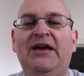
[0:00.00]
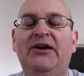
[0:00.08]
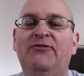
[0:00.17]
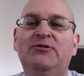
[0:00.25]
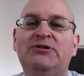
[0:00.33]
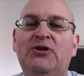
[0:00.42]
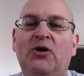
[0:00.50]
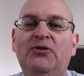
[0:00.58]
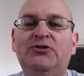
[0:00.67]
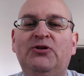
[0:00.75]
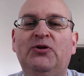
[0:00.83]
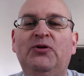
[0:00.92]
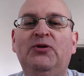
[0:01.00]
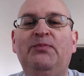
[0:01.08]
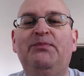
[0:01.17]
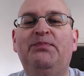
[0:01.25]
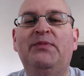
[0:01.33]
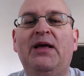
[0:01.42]
was an odd year,
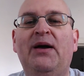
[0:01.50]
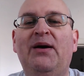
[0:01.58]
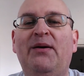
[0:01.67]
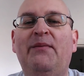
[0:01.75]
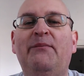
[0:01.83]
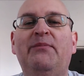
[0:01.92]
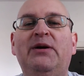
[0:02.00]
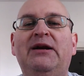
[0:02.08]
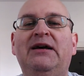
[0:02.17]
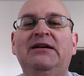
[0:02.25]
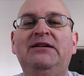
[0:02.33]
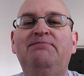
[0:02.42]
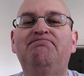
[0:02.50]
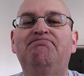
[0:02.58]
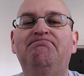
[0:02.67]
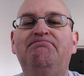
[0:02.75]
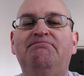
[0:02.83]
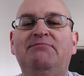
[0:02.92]
but I
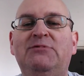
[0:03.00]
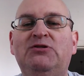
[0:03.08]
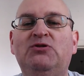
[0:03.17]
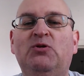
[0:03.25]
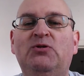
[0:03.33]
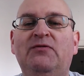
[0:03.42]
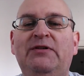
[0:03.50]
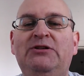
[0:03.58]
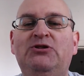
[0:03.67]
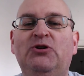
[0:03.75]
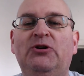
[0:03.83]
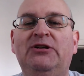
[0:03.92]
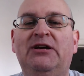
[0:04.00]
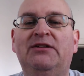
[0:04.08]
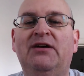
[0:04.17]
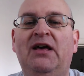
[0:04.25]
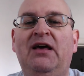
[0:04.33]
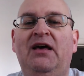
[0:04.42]
sort of enjoyed it.
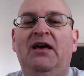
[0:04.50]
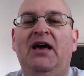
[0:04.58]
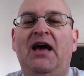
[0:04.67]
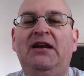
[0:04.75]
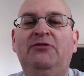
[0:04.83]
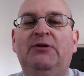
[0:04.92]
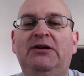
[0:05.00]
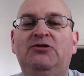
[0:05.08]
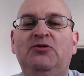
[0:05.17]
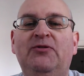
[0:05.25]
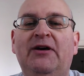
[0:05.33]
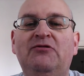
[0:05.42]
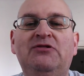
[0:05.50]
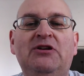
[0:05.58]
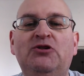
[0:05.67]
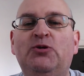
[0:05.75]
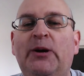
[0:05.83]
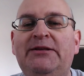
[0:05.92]
Anyway,
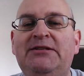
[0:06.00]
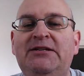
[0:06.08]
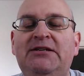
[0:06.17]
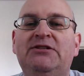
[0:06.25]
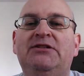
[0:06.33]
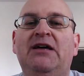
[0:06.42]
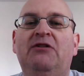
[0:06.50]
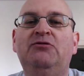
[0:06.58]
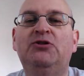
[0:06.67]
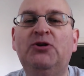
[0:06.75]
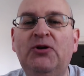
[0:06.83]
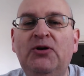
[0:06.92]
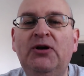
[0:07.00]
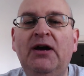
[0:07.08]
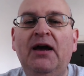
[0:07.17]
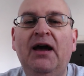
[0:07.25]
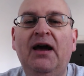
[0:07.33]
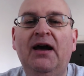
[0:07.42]
2020 is now sure.
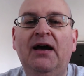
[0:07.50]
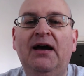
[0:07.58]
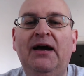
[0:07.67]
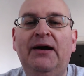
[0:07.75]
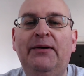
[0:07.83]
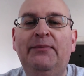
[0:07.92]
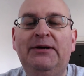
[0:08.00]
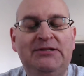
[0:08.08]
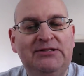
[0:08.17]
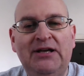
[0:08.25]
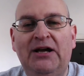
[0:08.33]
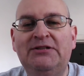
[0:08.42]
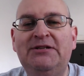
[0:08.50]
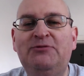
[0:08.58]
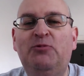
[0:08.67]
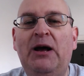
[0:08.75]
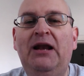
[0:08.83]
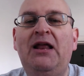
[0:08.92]
Um, it started
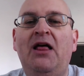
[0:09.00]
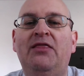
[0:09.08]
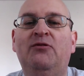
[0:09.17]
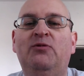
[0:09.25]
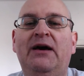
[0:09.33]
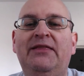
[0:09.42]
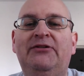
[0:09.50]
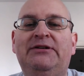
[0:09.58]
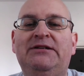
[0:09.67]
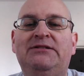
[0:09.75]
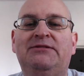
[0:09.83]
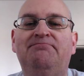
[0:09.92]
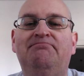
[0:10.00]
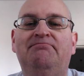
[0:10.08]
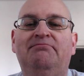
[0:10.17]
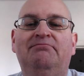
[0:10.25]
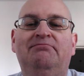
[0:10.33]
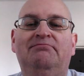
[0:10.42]
well. The weather is
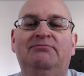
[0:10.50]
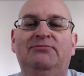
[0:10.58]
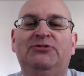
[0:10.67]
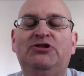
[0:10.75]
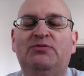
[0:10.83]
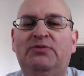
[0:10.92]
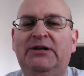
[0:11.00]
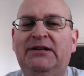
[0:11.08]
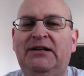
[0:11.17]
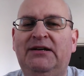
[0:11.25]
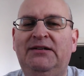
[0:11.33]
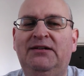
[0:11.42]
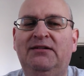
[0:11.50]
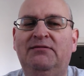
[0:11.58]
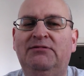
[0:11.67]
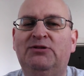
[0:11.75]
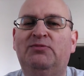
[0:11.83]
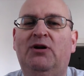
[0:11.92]
spring like,
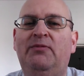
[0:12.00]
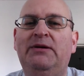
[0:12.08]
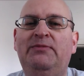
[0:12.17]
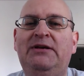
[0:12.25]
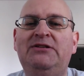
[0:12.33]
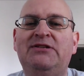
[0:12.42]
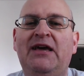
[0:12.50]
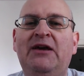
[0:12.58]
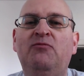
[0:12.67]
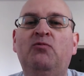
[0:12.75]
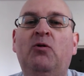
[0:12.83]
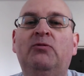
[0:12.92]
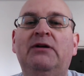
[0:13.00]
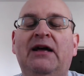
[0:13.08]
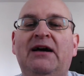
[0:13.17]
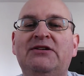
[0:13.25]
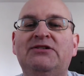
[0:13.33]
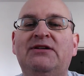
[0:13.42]
which probably means it won't
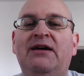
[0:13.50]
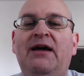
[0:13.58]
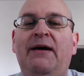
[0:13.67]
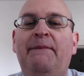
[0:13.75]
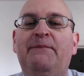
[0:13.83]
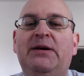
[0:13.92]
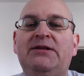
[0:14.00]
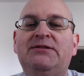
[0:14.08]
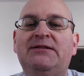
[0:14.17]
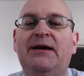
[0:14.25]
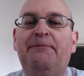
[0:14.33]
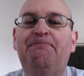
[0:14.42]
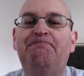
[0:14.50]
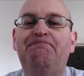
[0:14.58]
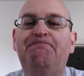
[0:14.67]
last. But um,